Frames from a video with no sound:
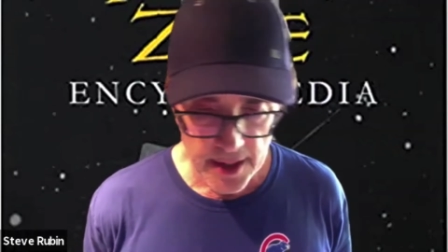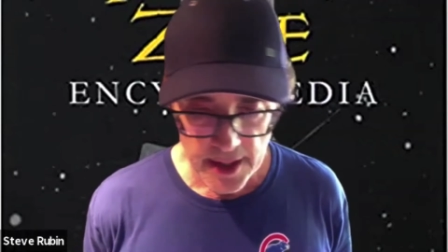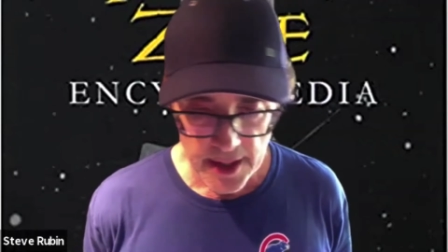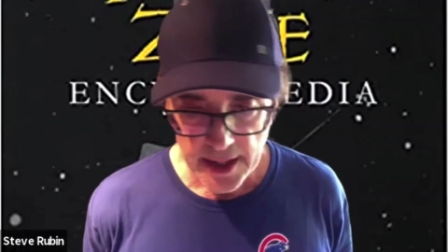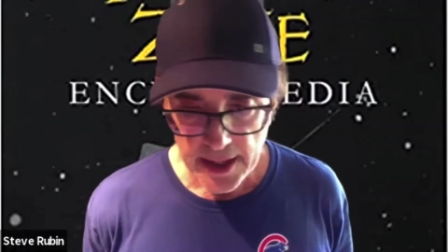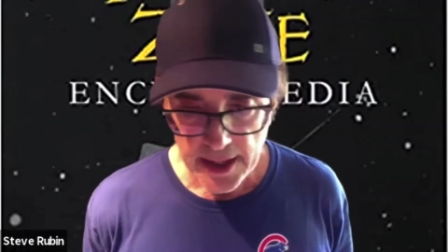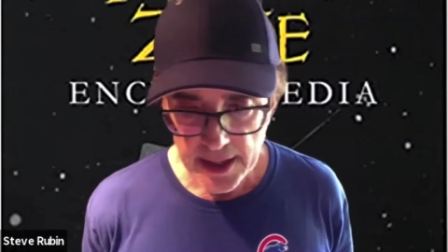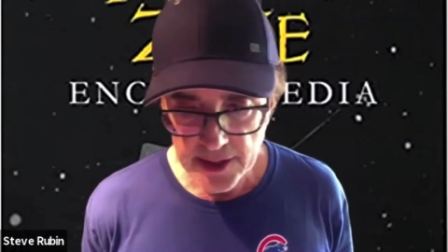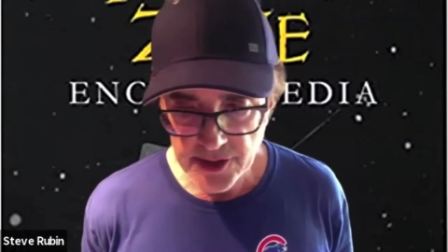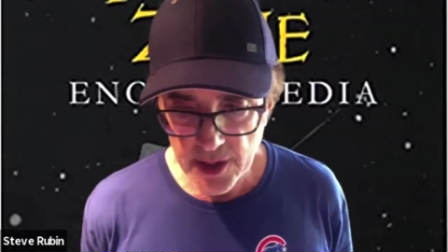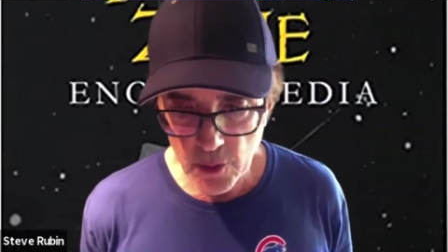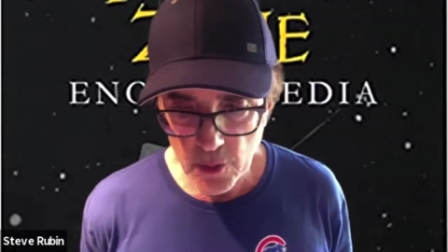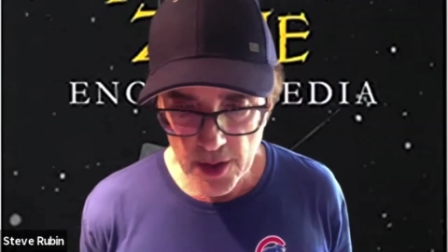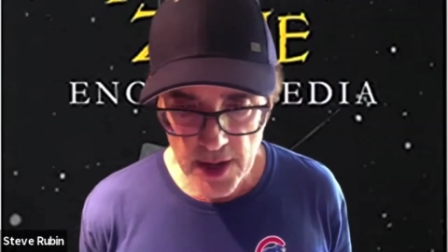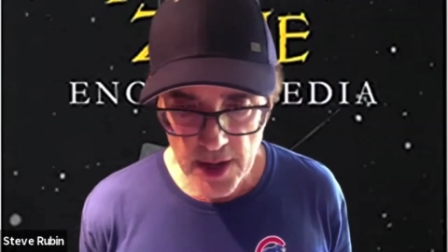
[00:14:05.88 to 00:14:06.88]
is there
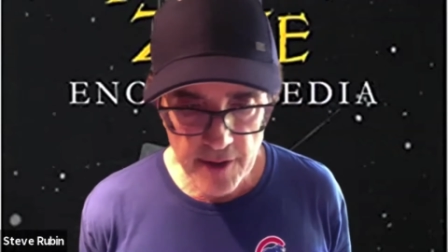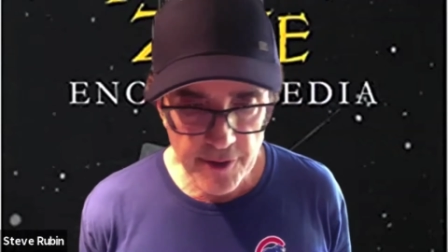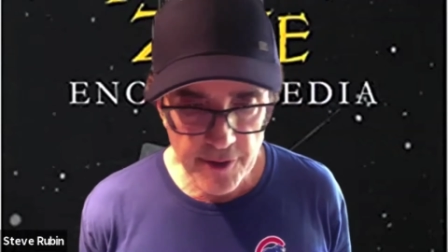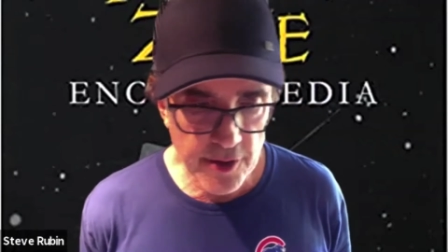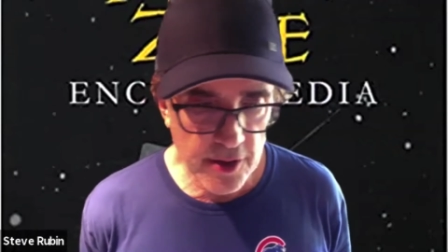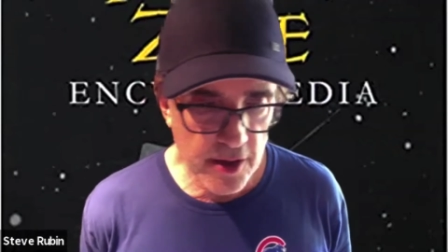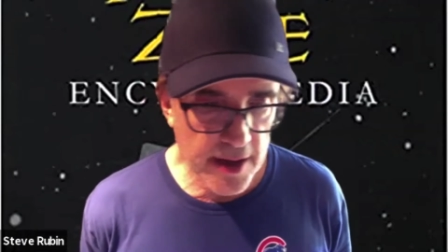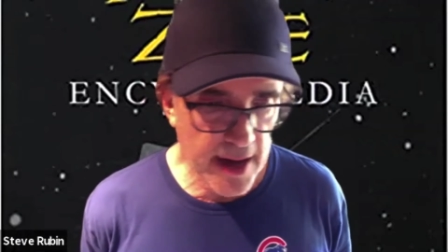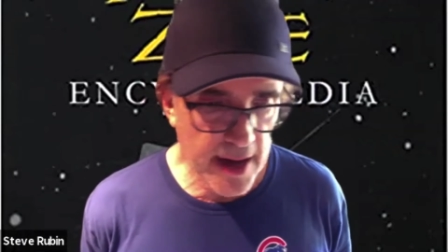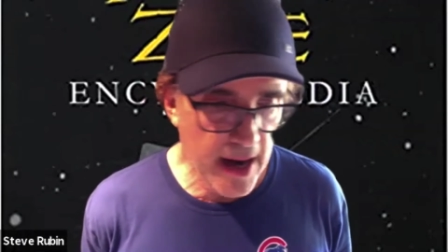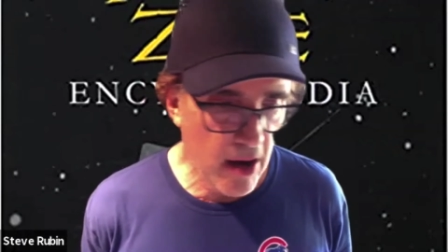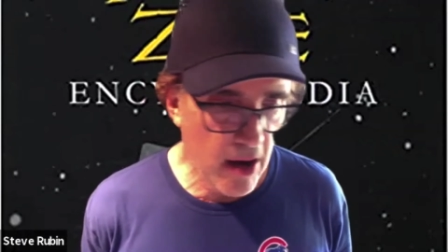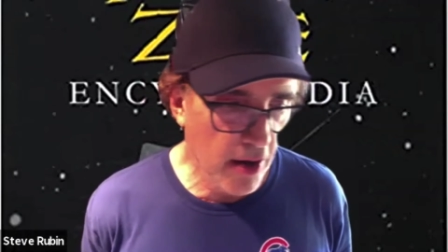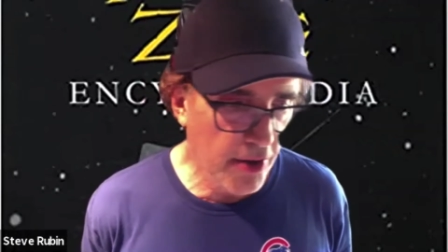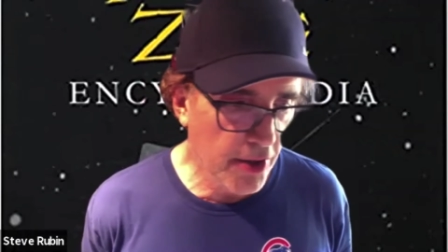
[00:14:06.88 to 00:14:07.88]
were never
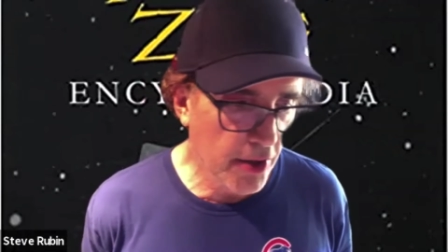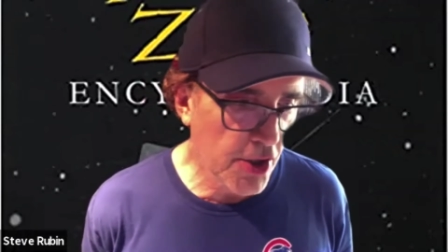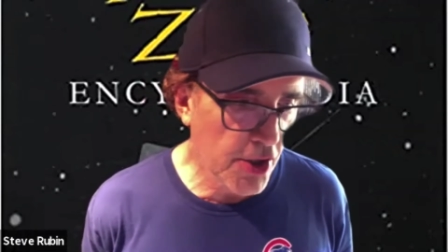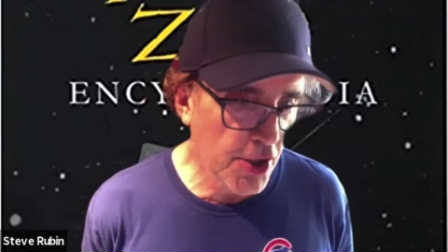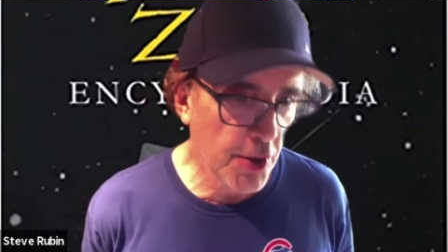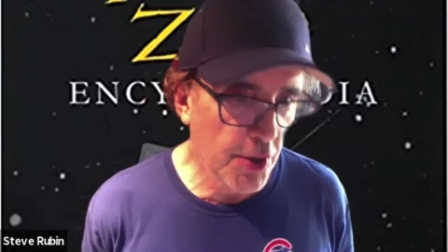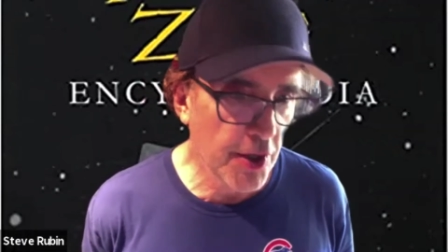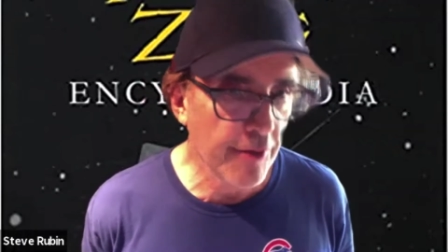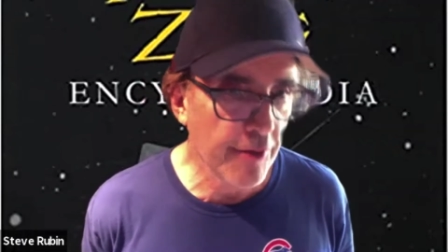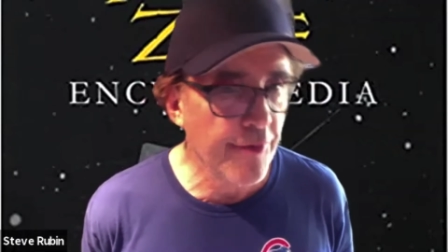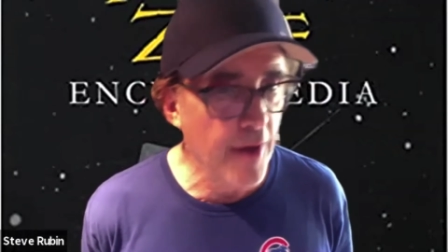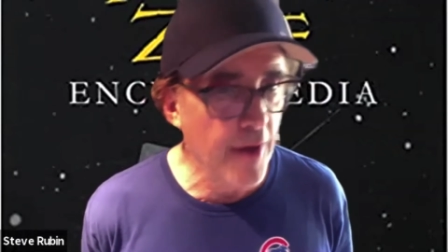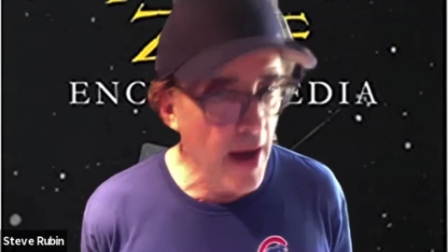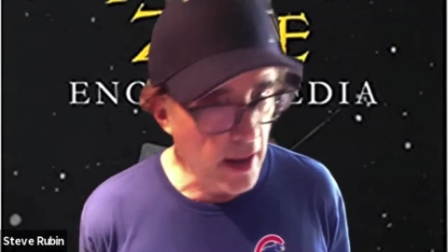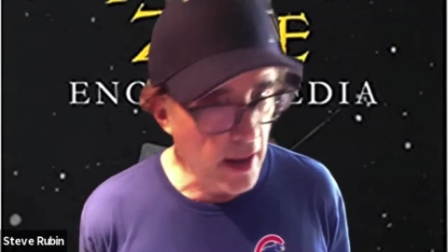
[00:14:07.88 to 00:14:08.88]
characters you could
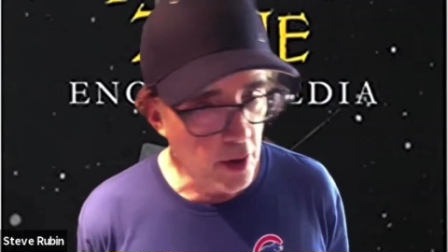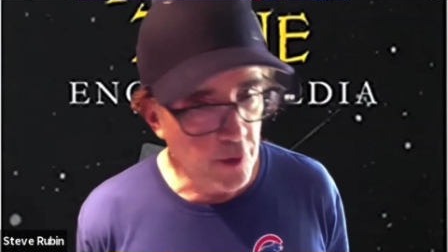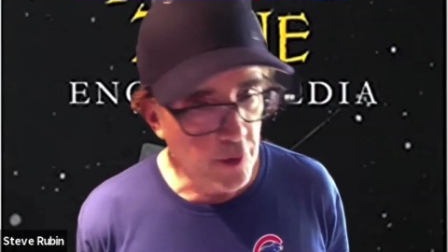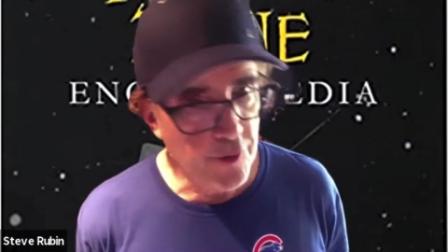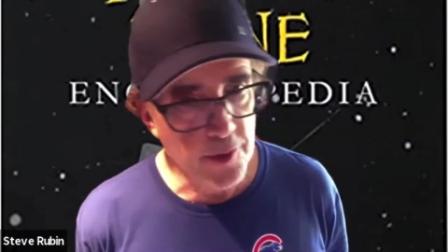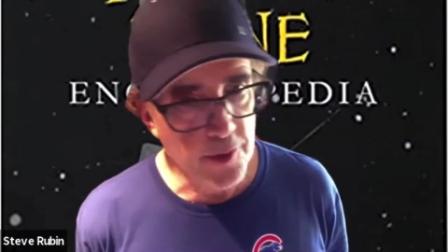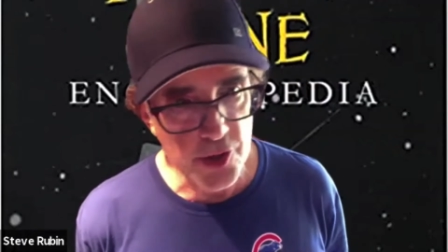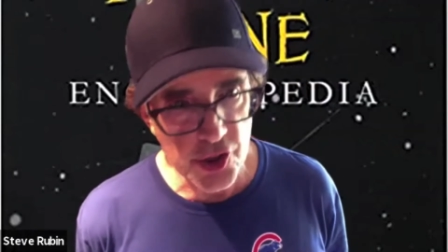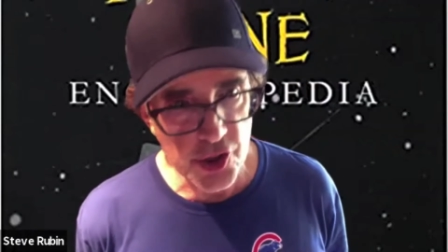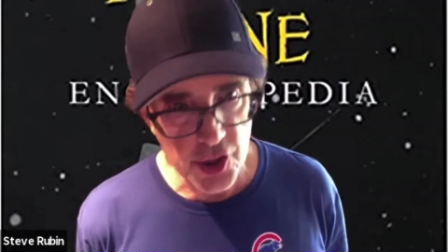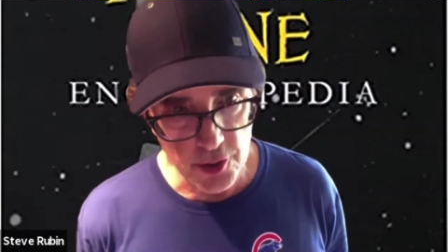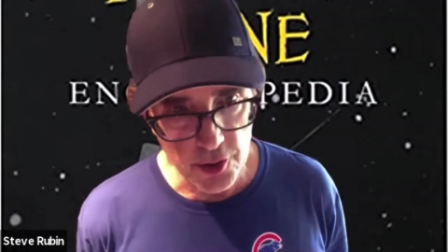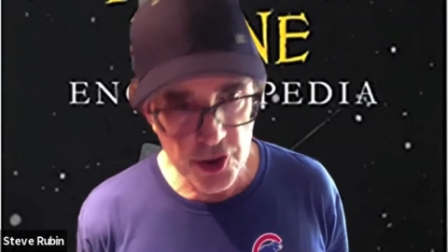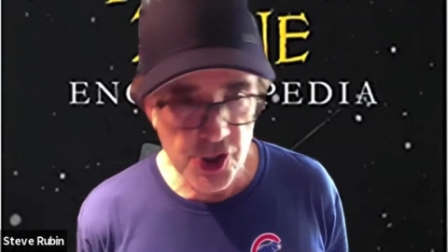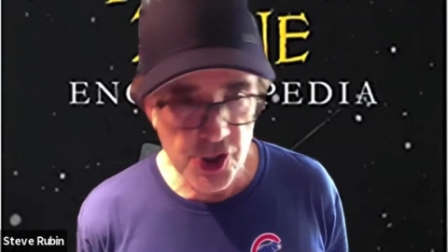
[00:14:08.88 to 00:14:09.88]
follow from show
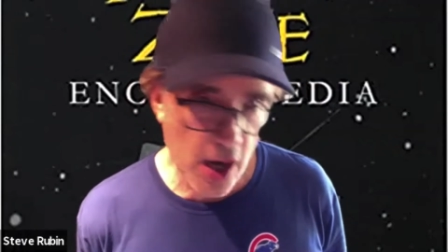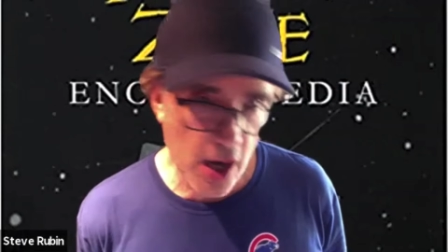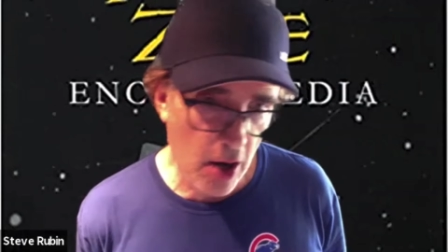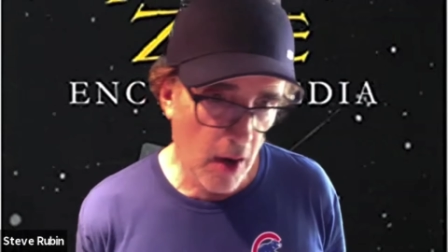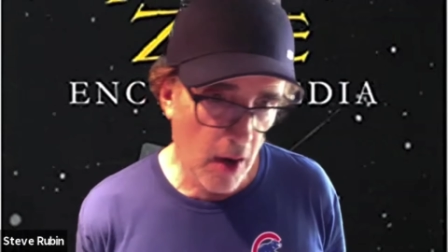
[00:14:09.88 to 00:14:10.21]
to show.